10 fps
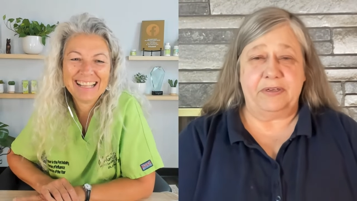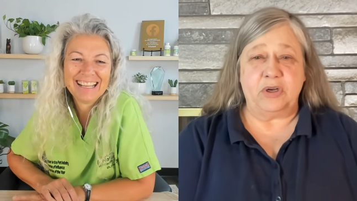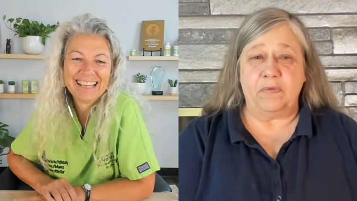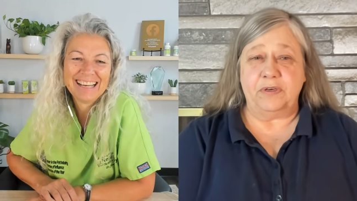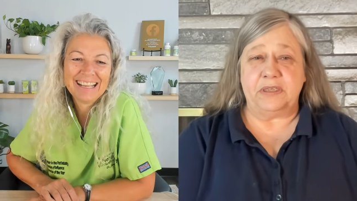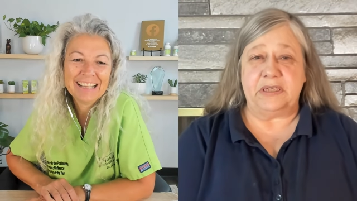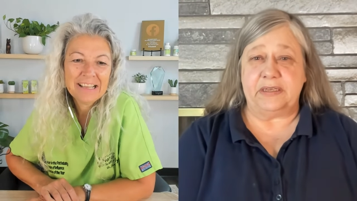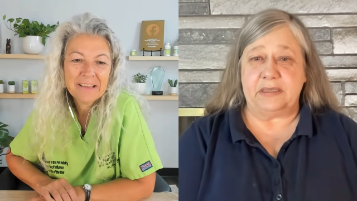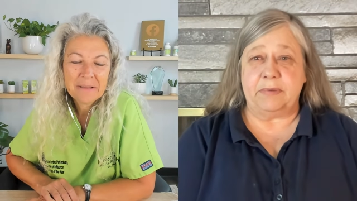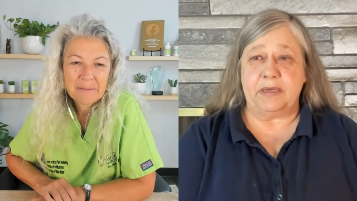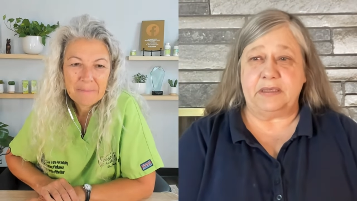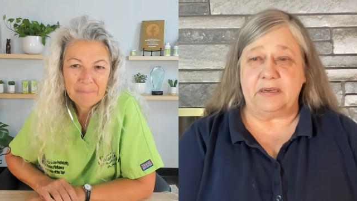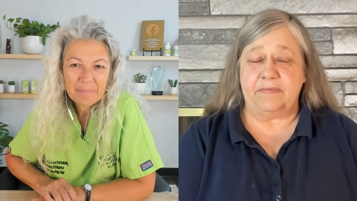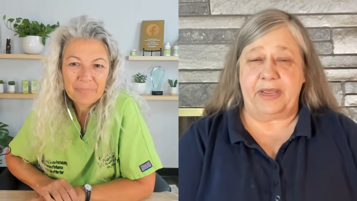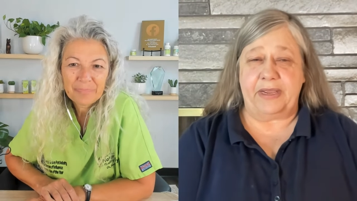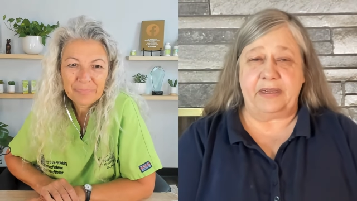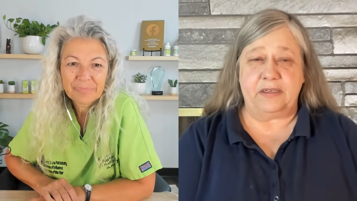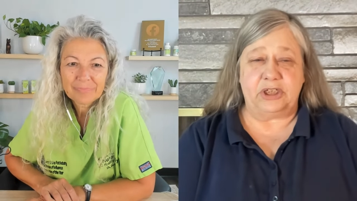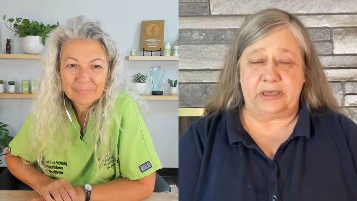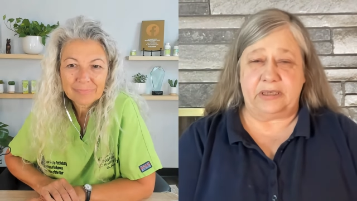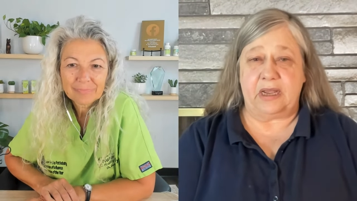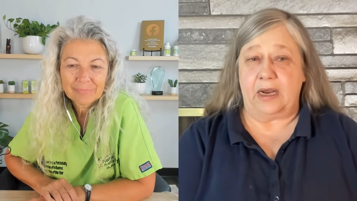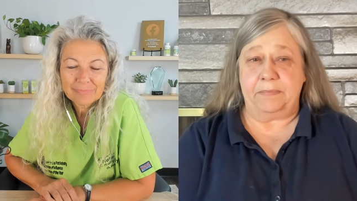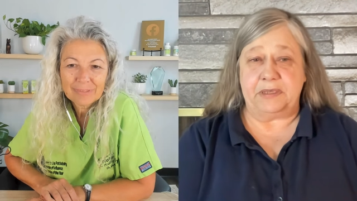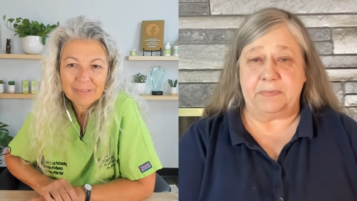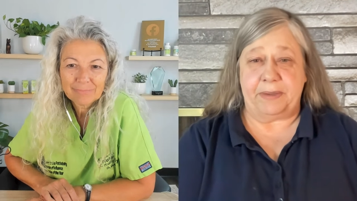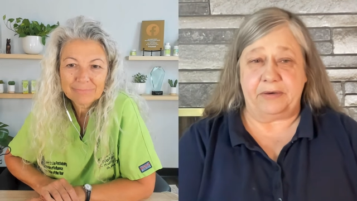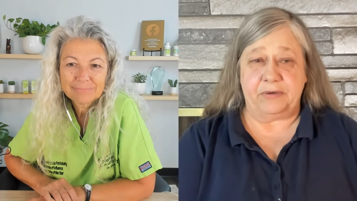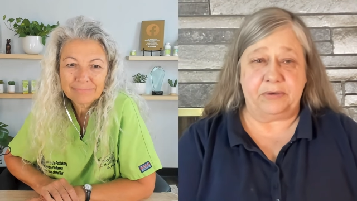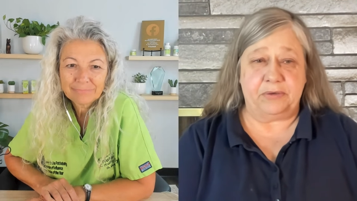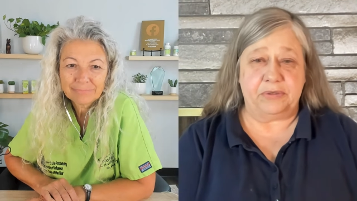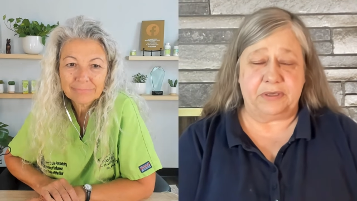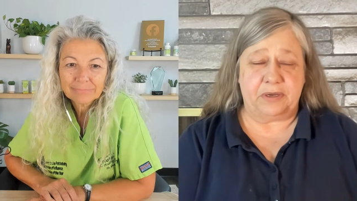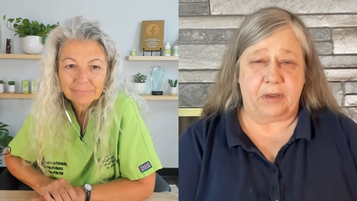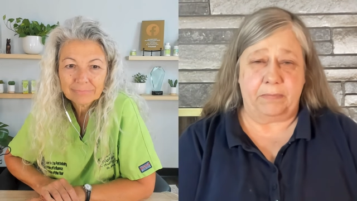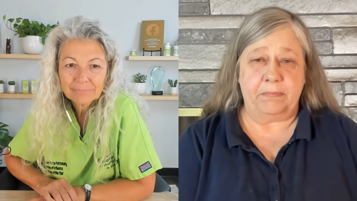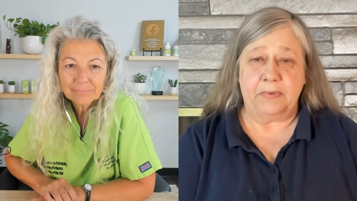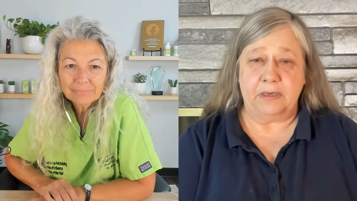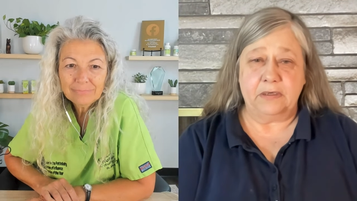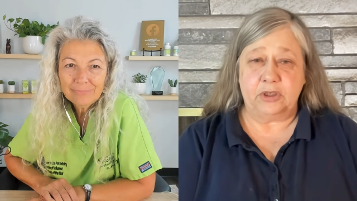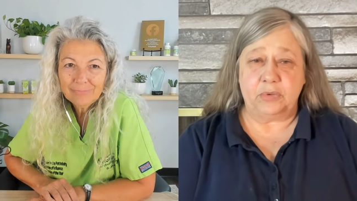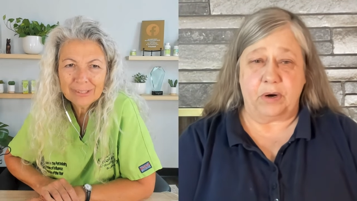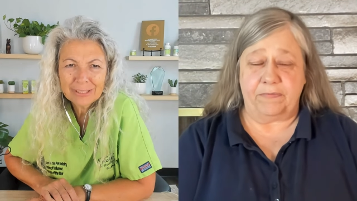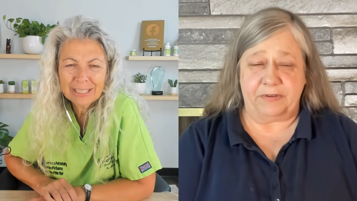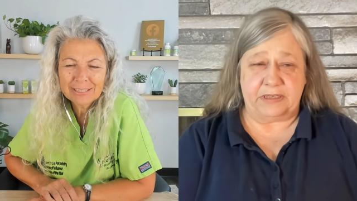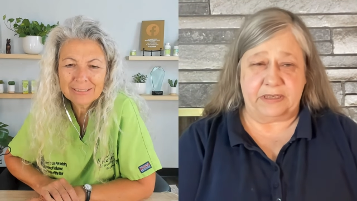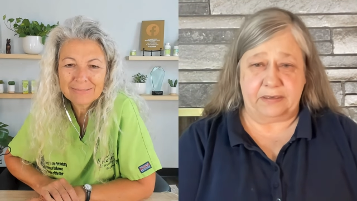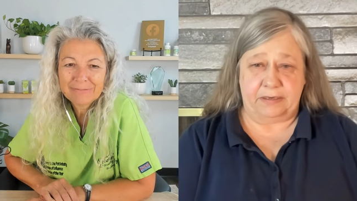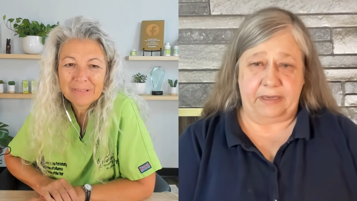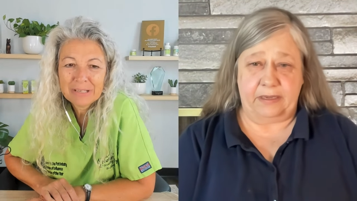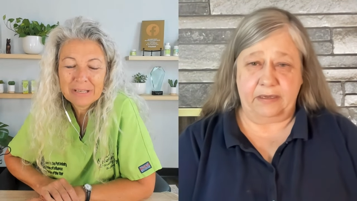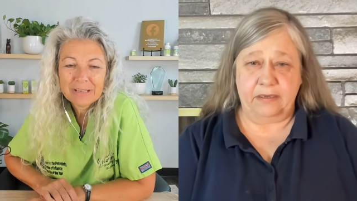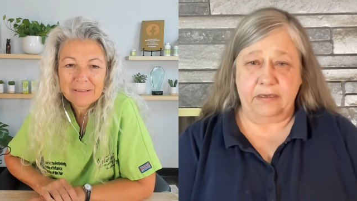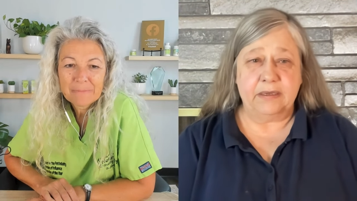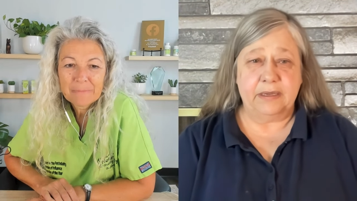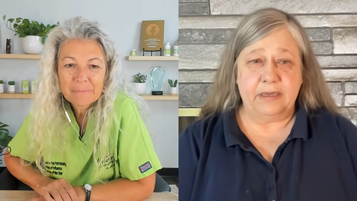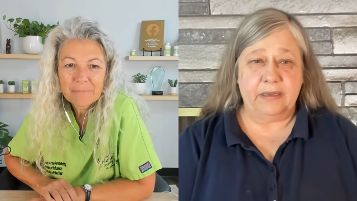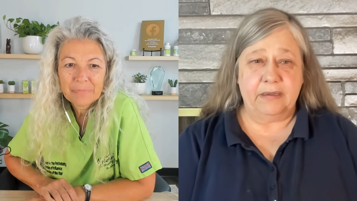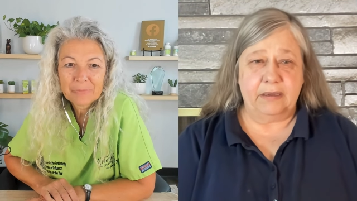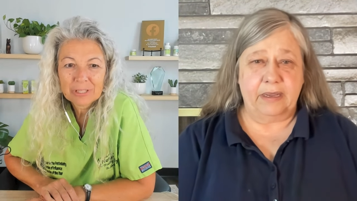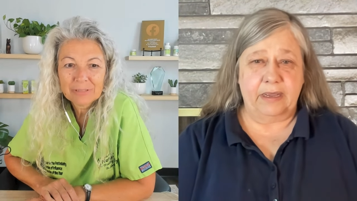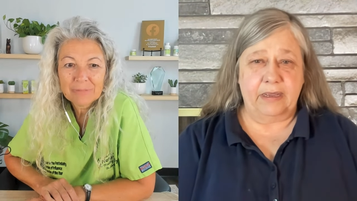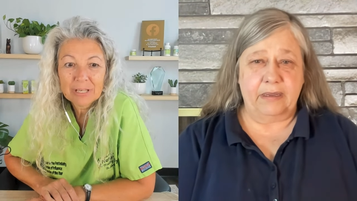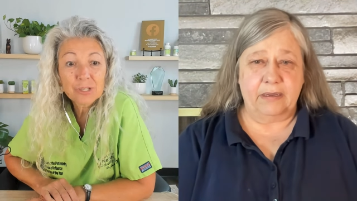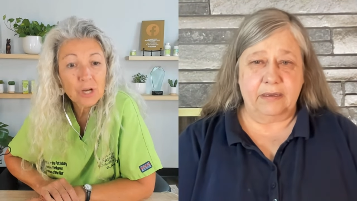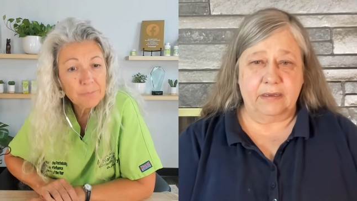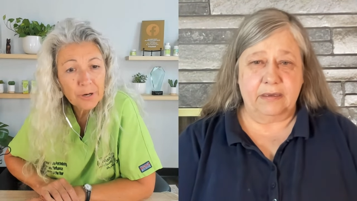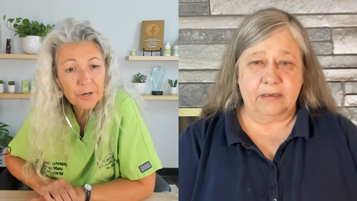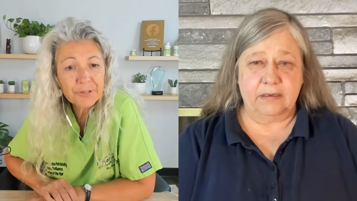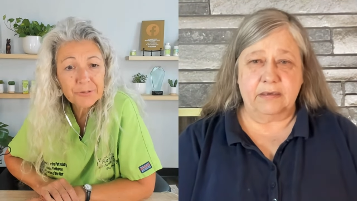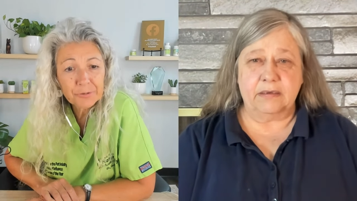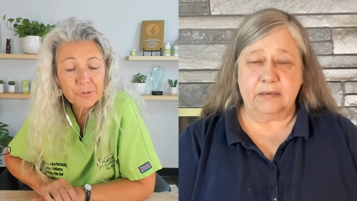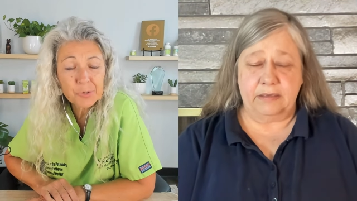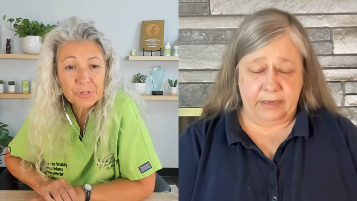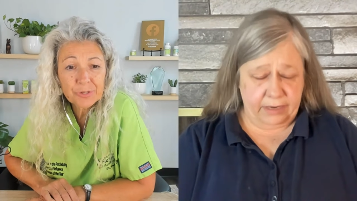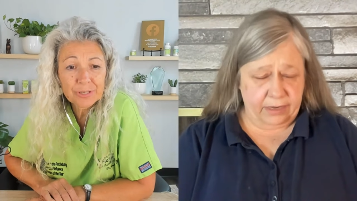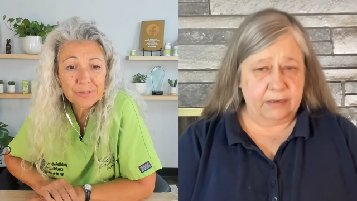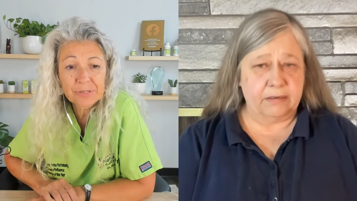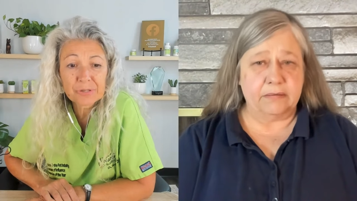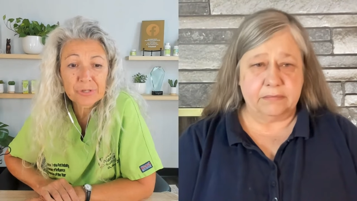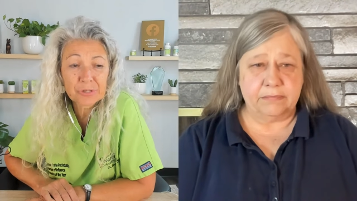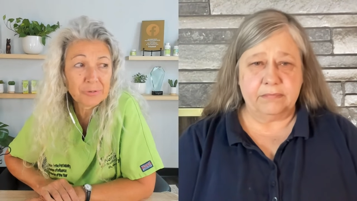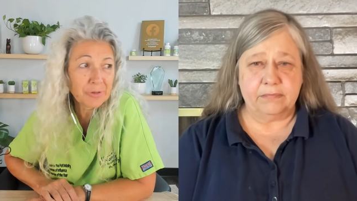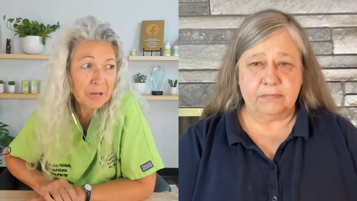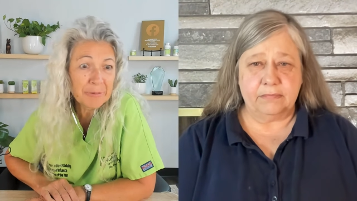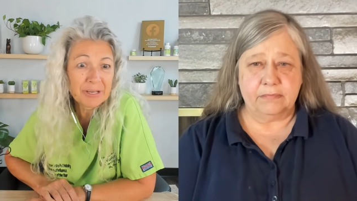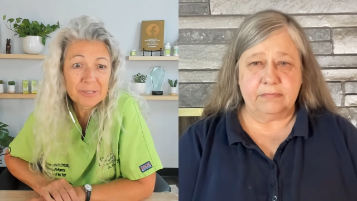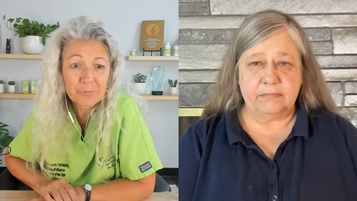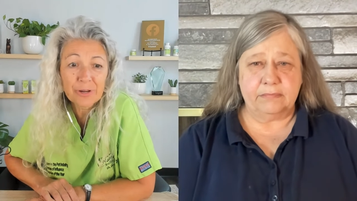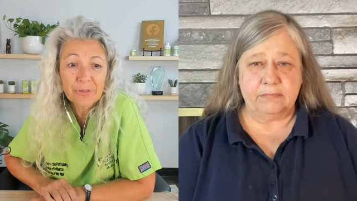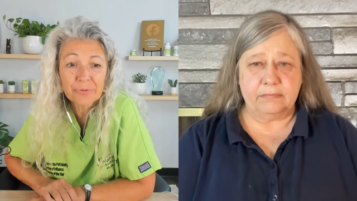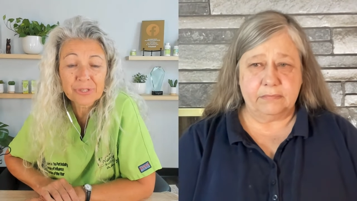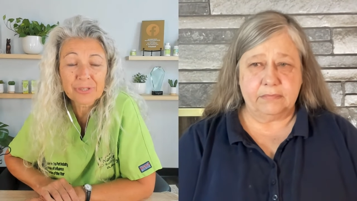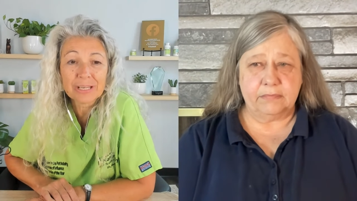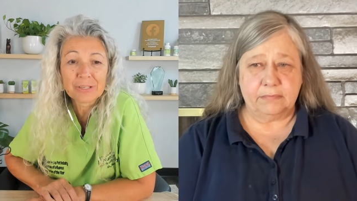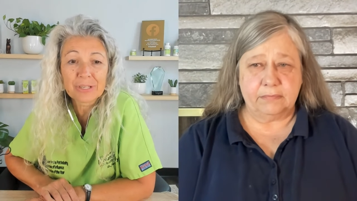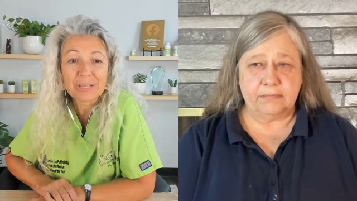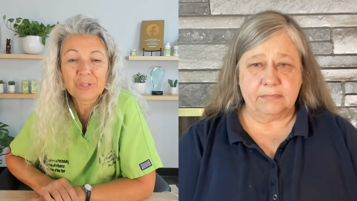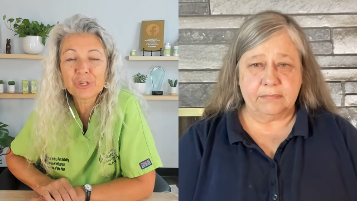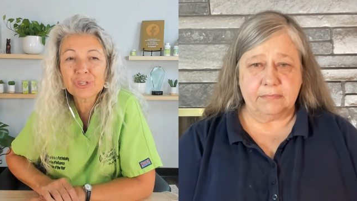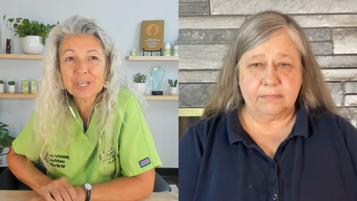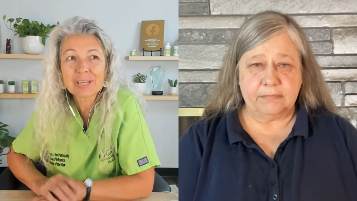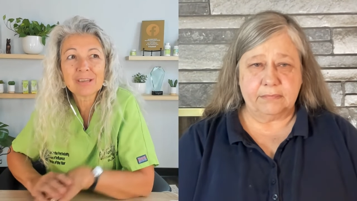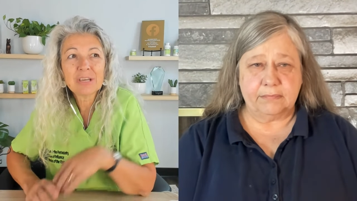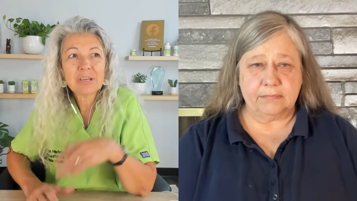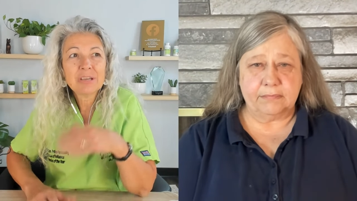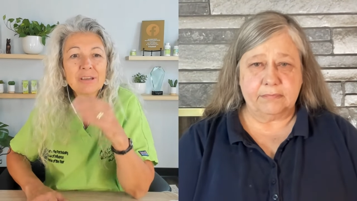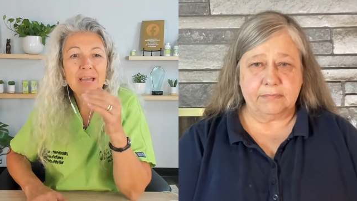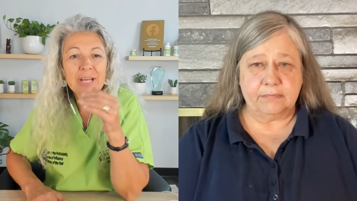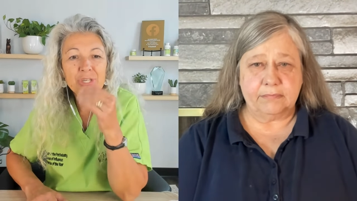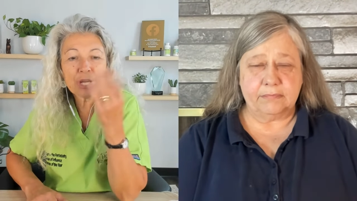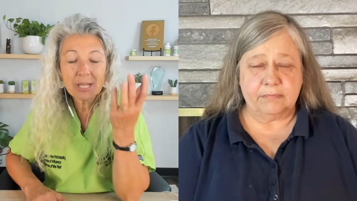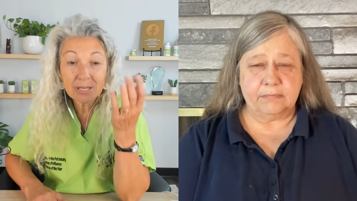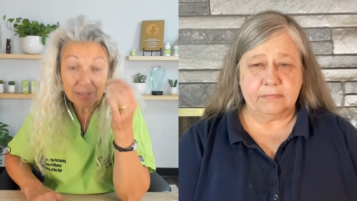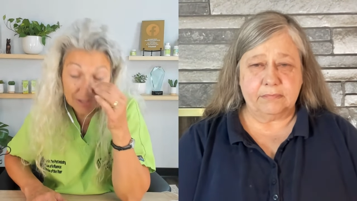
Speaker 1: over six months of age, it's got to be spayed or neutered to come to our facility. Yeah.
Speaker 2: Right. And dog parks and those sorts yeah. of things. And so, I mean, it's one of those, it's, it's just like educating